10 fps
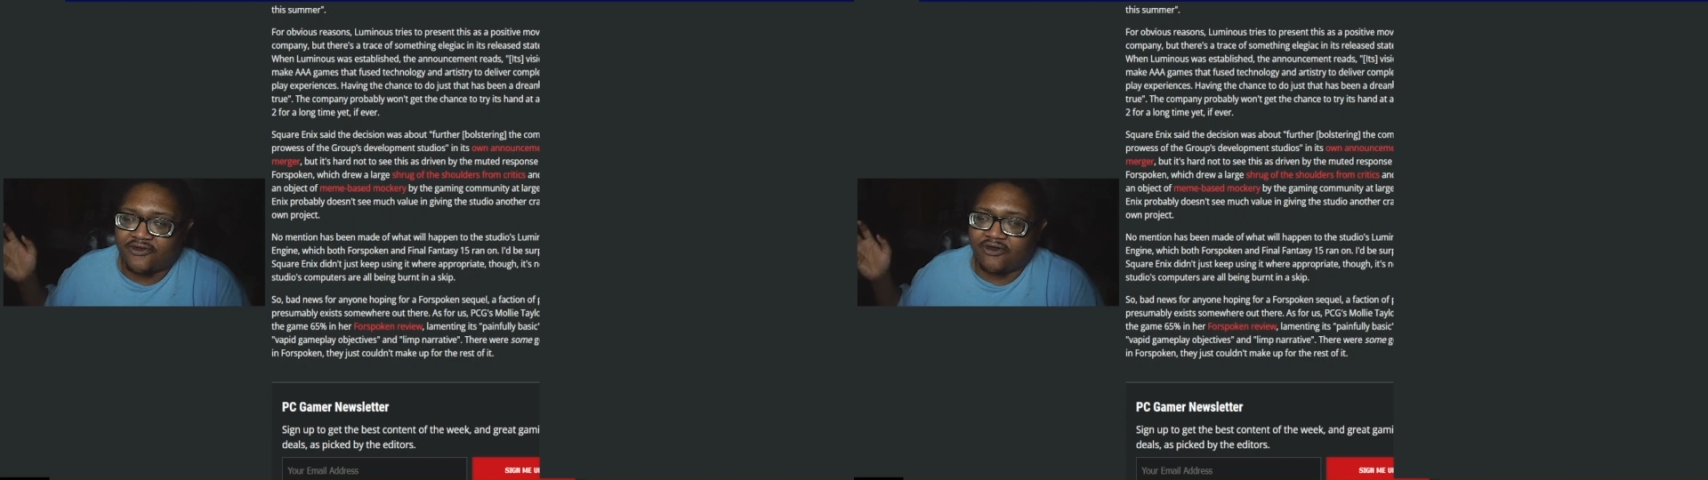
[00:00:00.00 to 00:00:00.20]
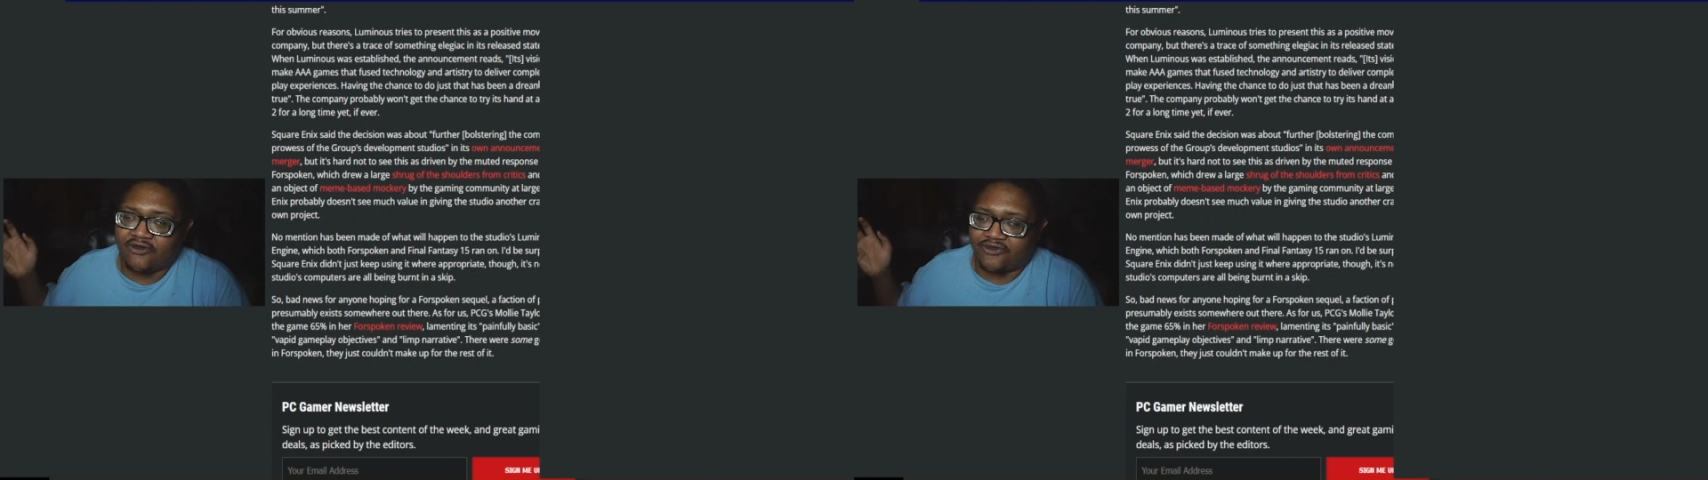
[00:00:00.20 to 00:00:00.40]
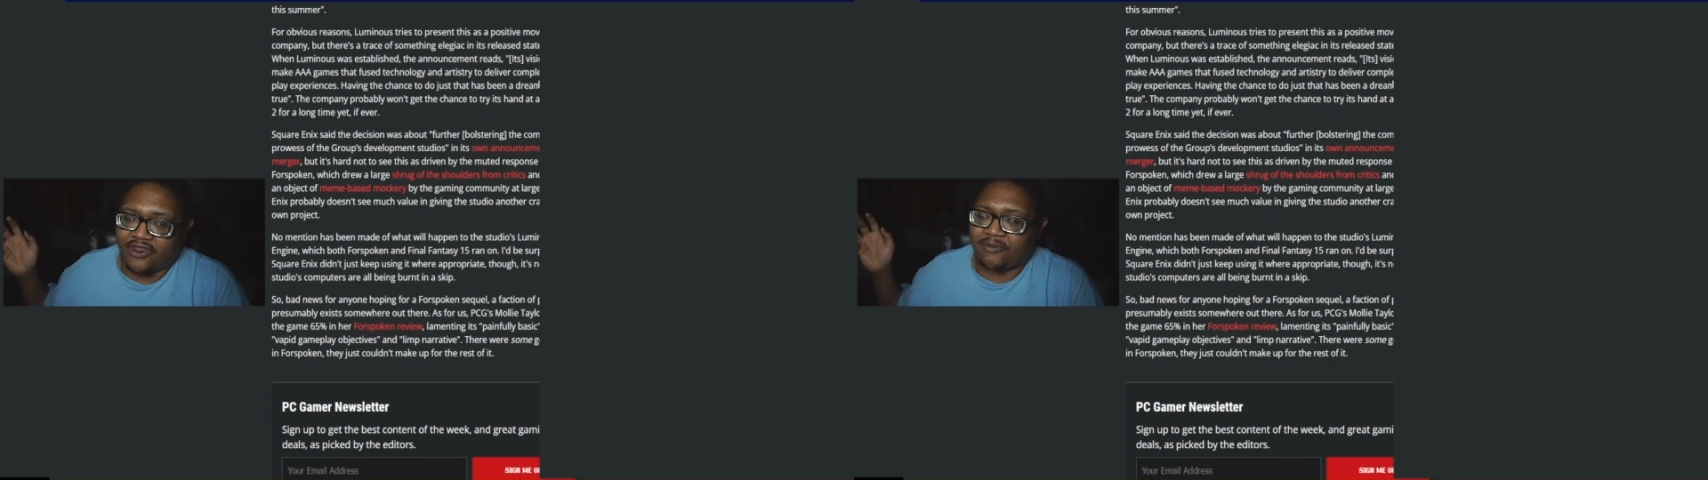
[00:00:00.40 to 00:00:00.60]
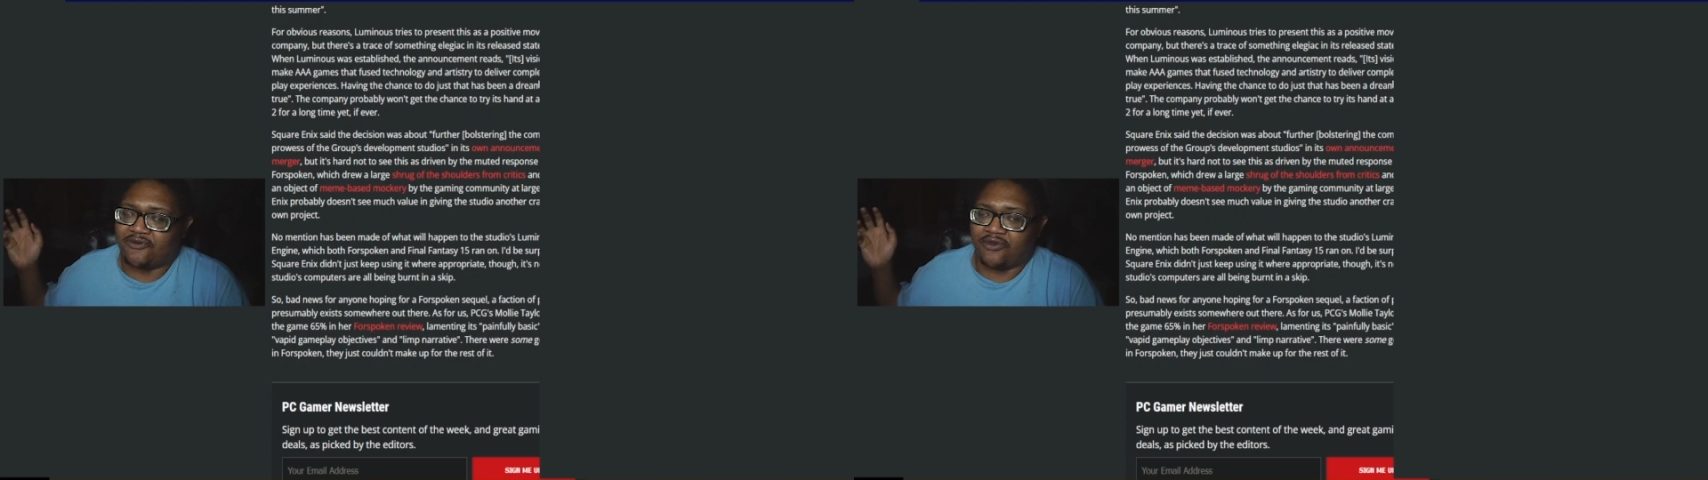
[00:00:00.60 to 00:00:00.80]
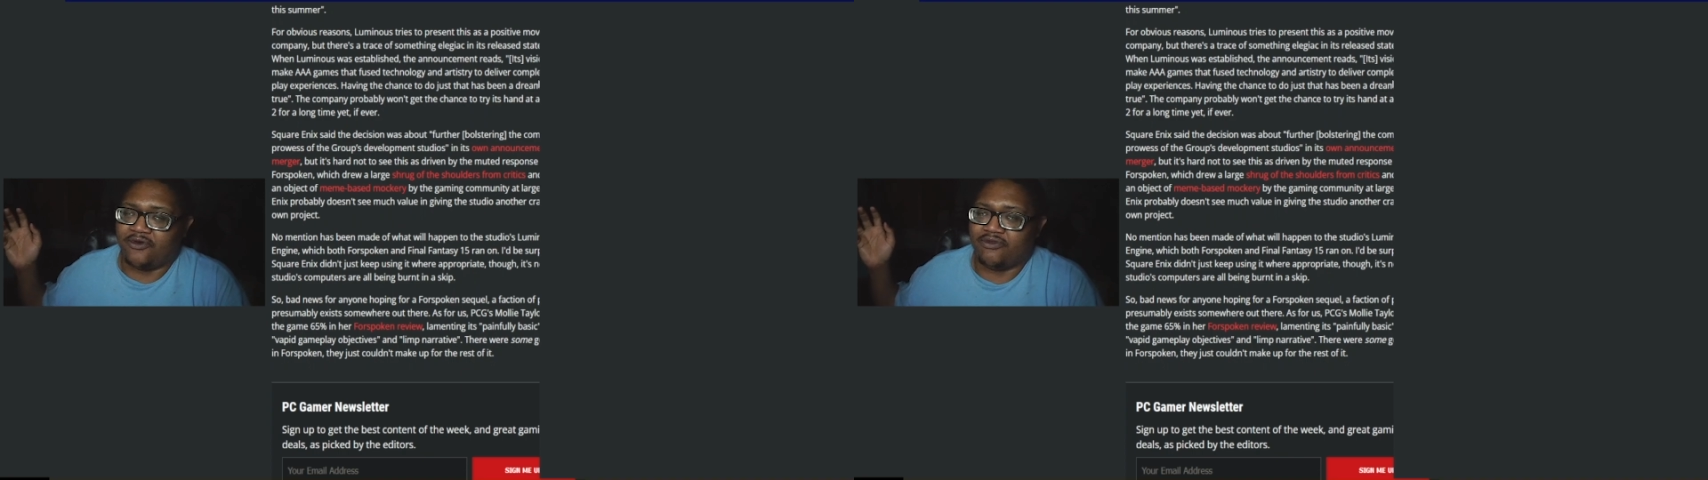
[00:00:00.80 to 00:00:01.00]
who
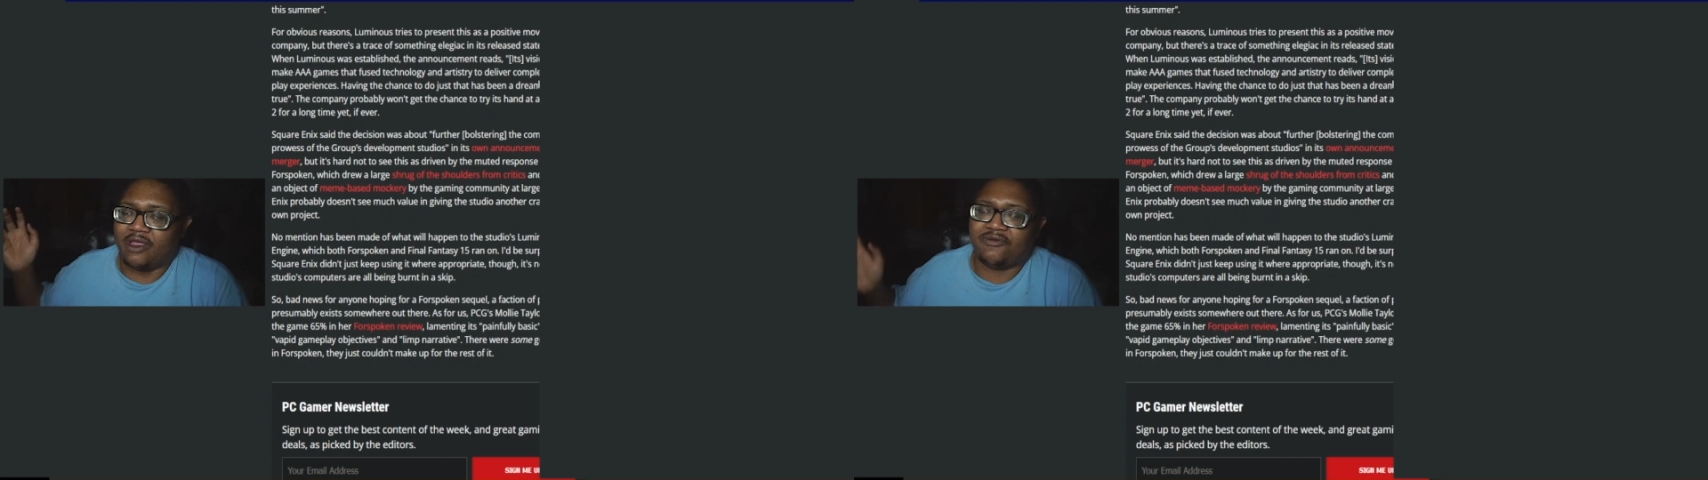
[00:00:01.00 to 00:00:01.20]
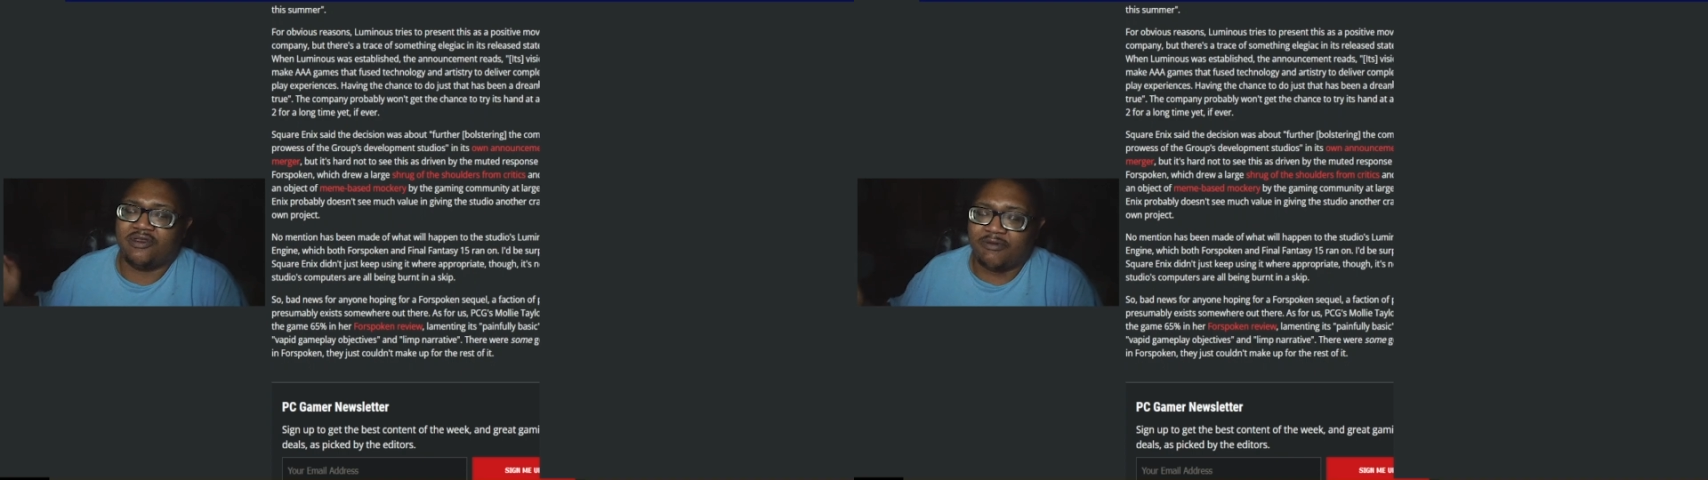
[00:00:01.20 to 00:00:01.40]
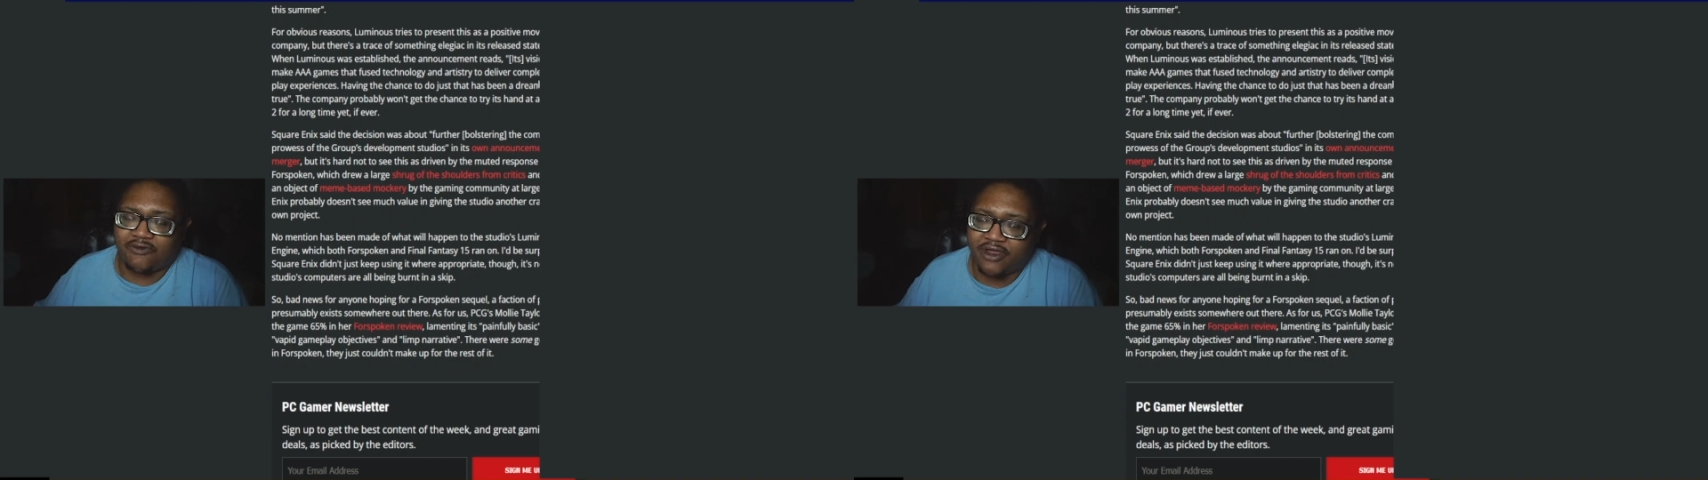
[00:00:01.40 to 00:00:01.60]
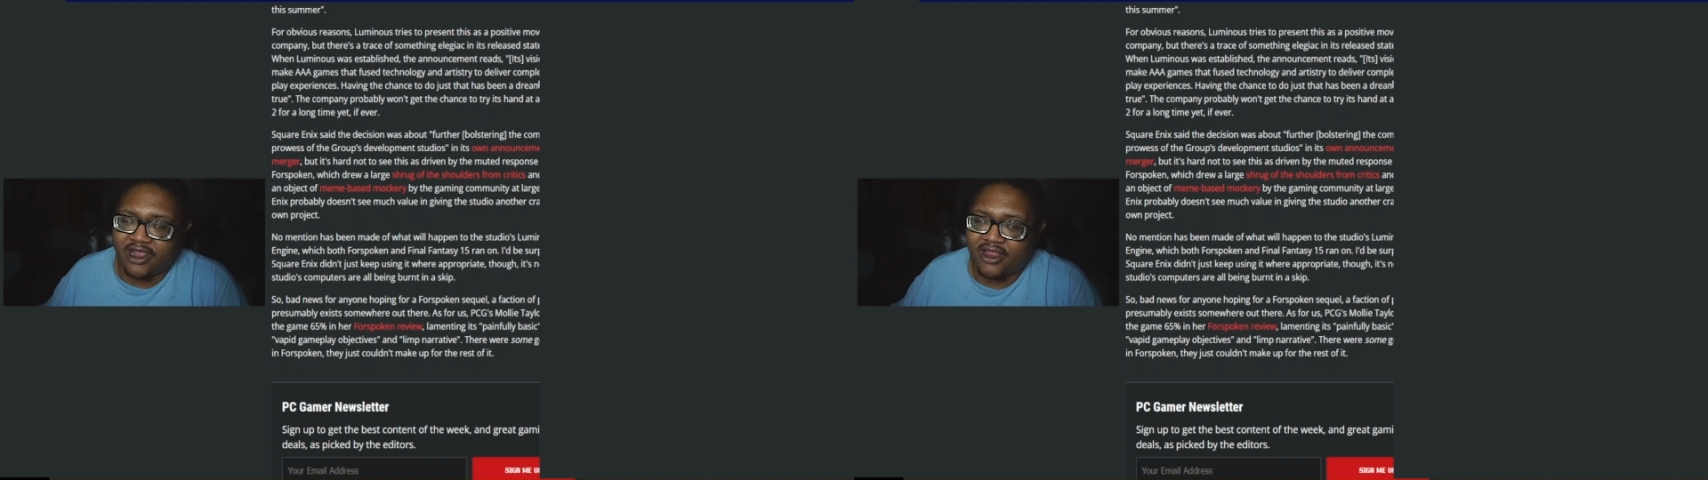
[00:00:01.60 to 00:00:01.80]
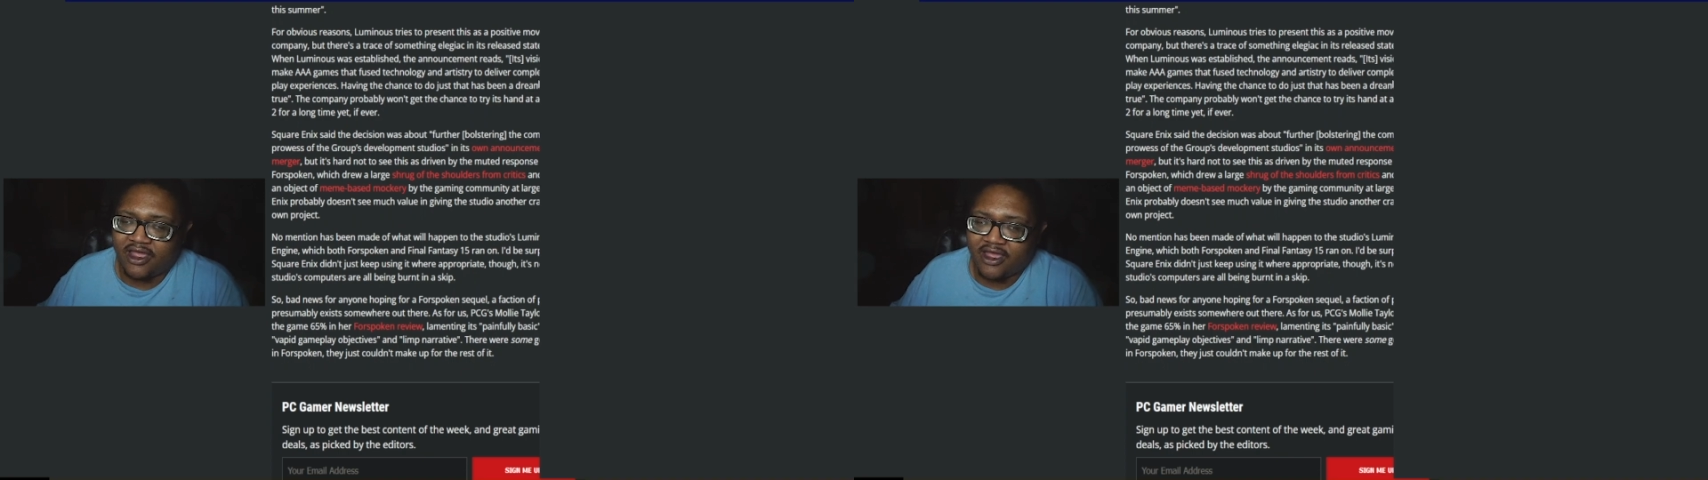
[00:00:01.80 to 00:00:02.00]
lives in between,